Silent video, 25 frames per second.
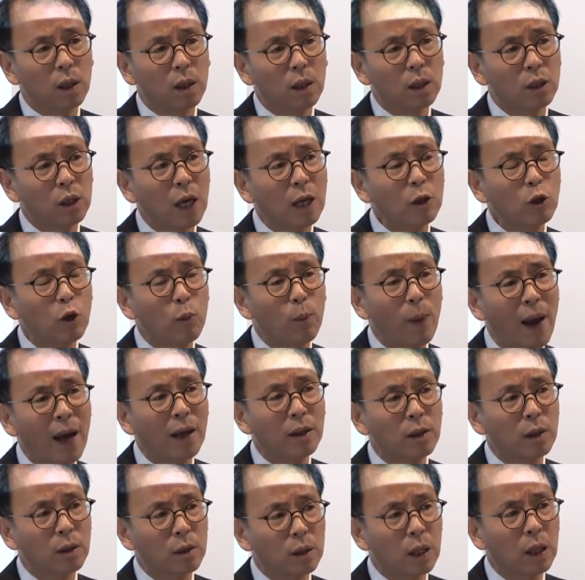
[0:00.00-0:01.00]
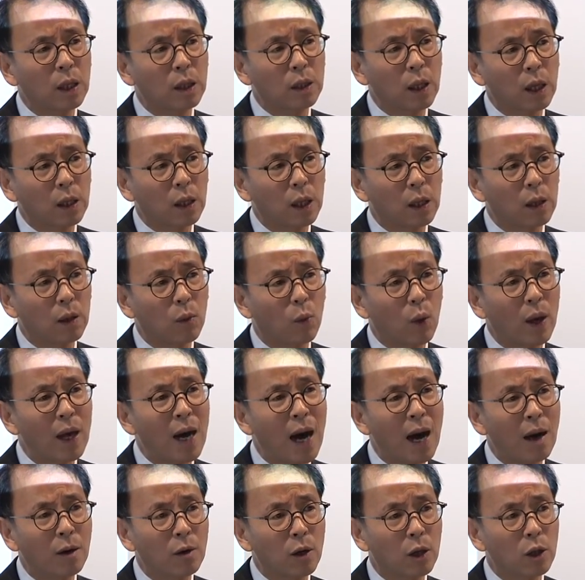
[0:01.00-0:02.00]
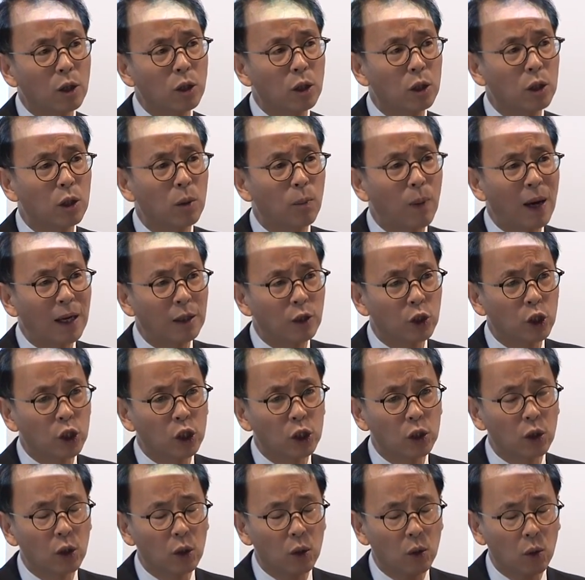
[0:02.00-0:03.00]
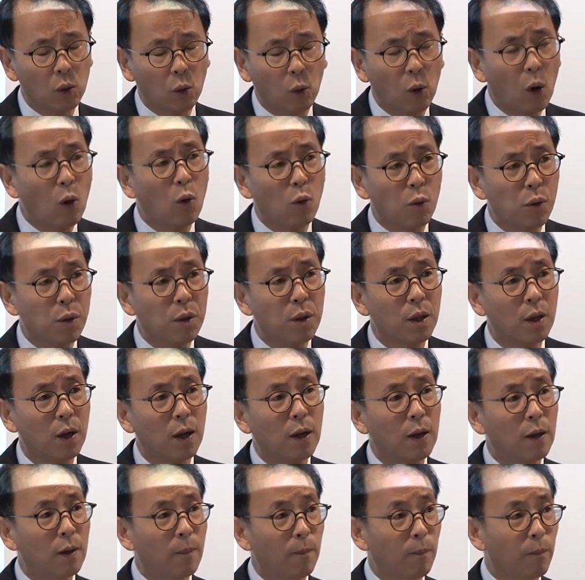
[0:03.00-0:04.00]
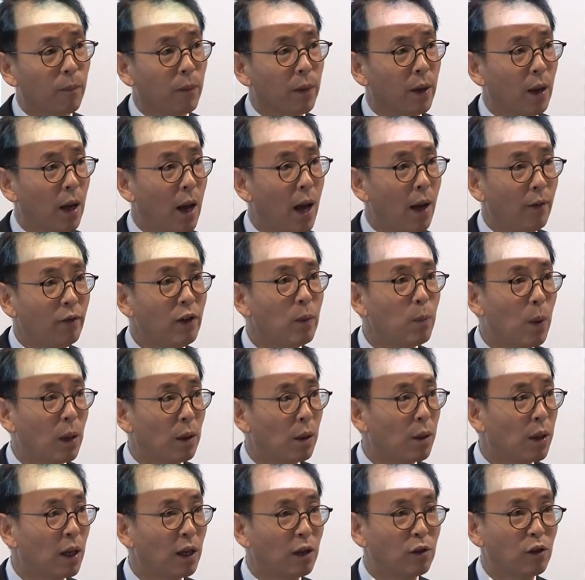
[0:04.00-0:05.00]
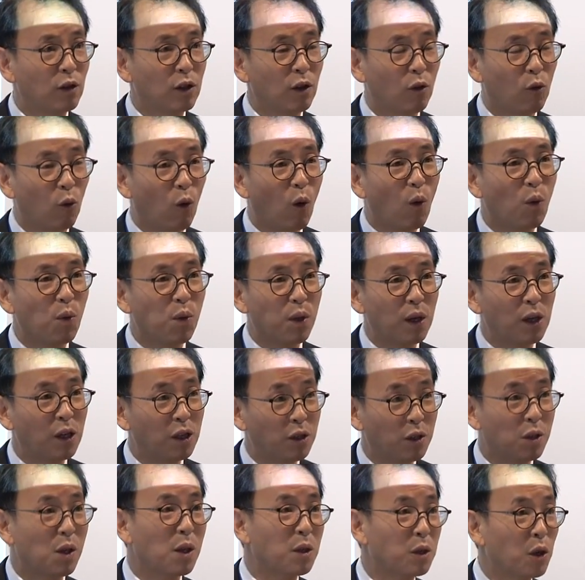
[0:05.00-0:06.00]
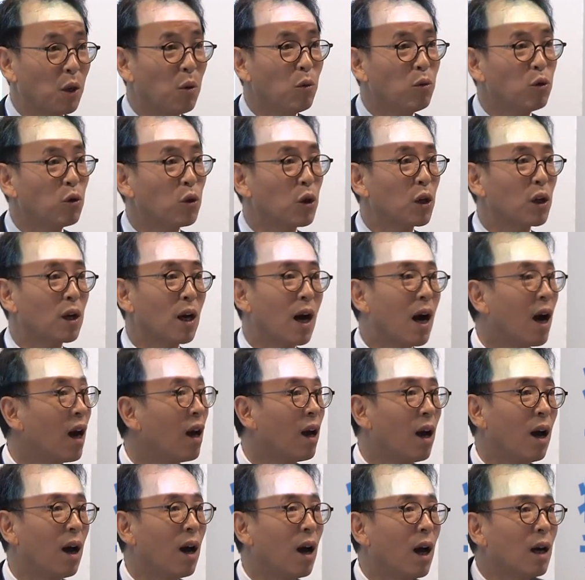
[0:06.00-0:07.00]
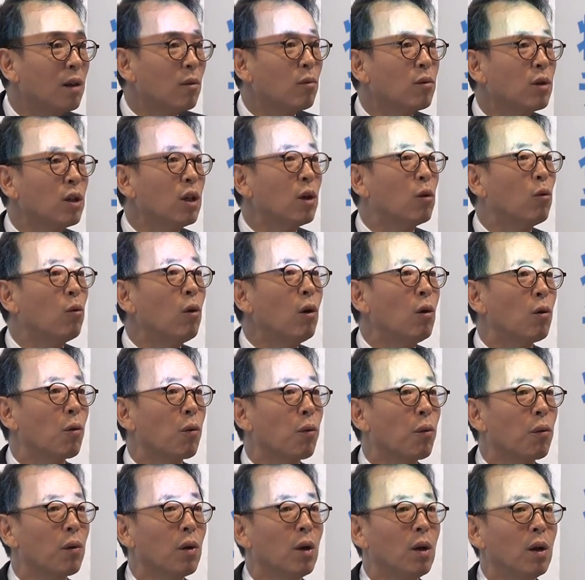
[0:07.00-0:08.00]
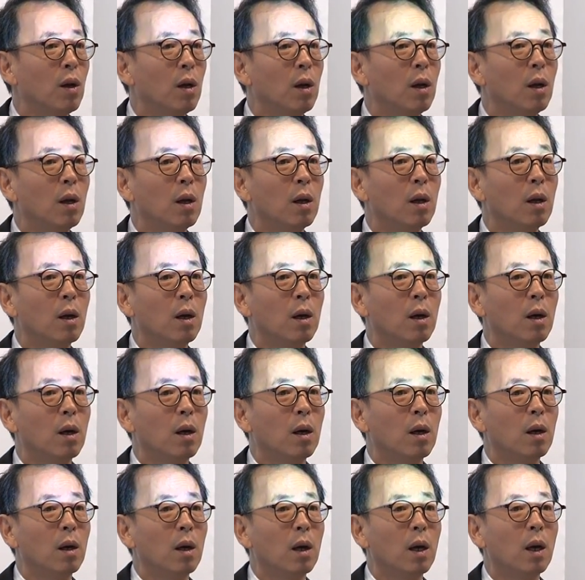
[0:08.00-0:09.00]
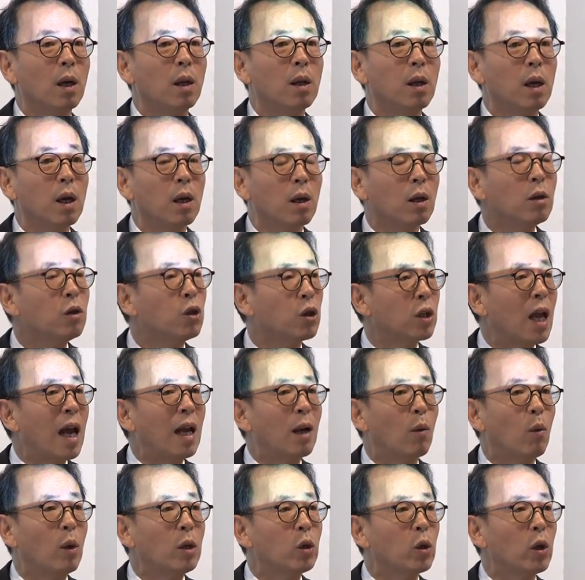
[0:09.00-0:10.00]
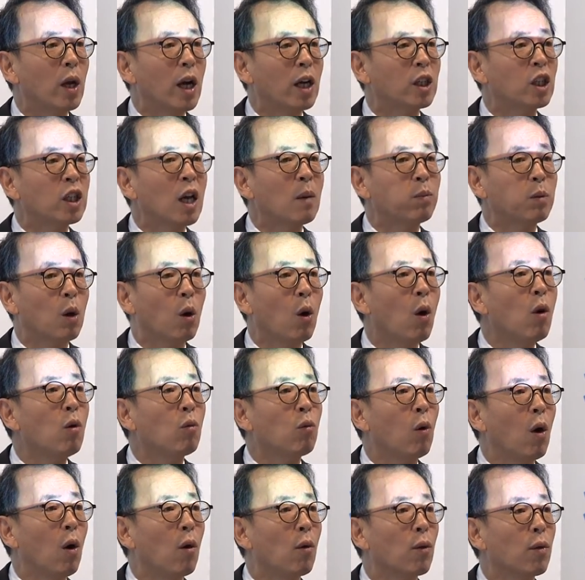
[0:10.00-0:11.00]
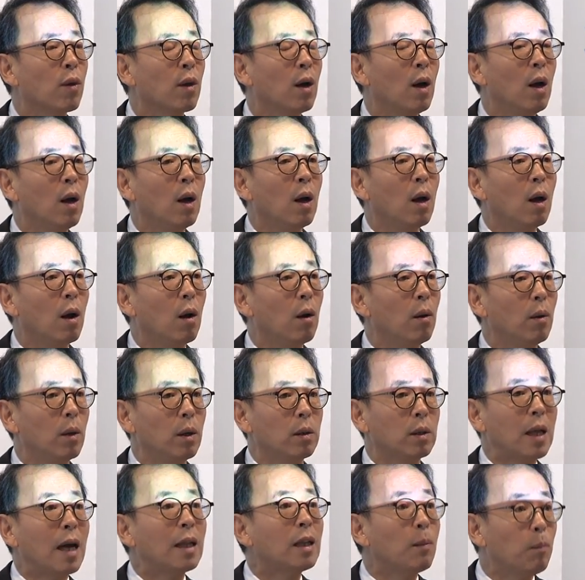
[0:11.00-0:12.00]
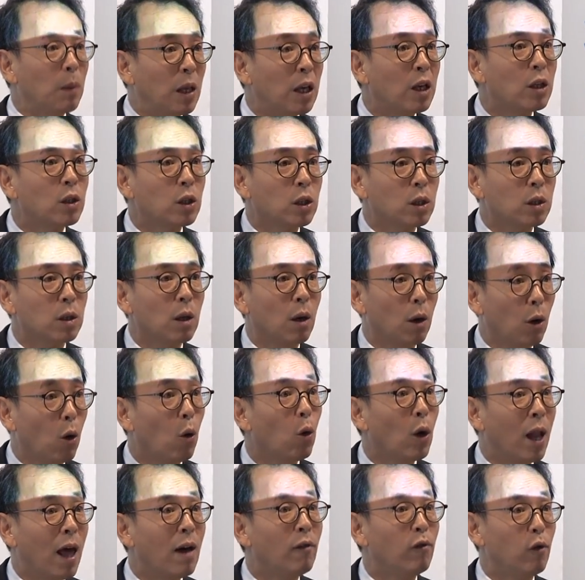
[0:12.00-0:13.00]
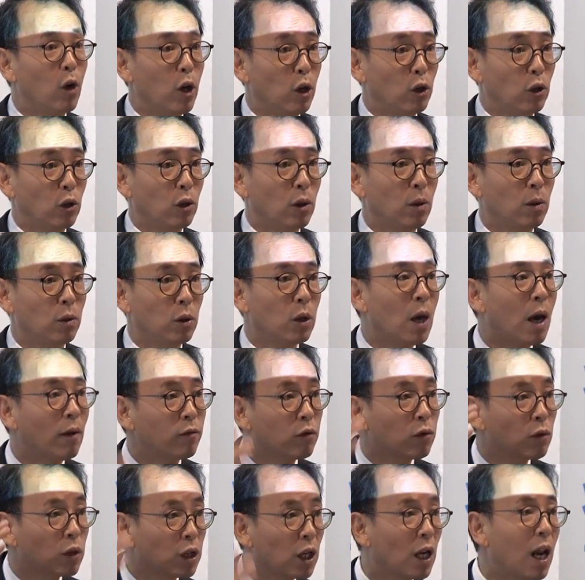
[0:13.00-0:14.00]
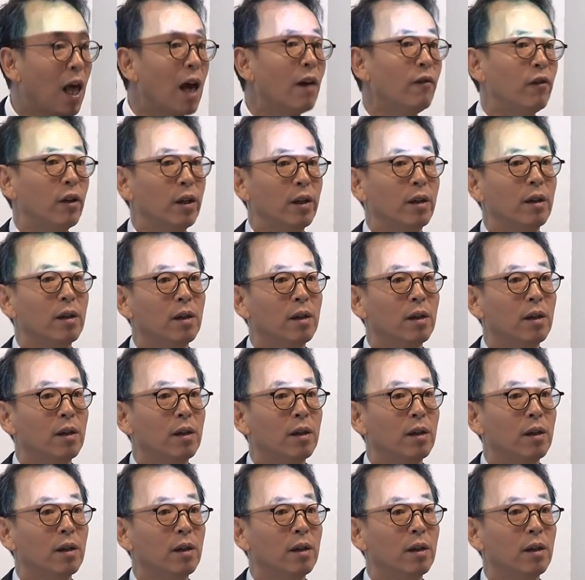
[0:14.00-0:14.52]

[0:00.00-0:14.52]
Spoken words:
central banks think that the way out is by growth. Everybody thinks growth is the solution. I don't see growth. And instead, we should accept low growth. That means low leverage. You have to delever.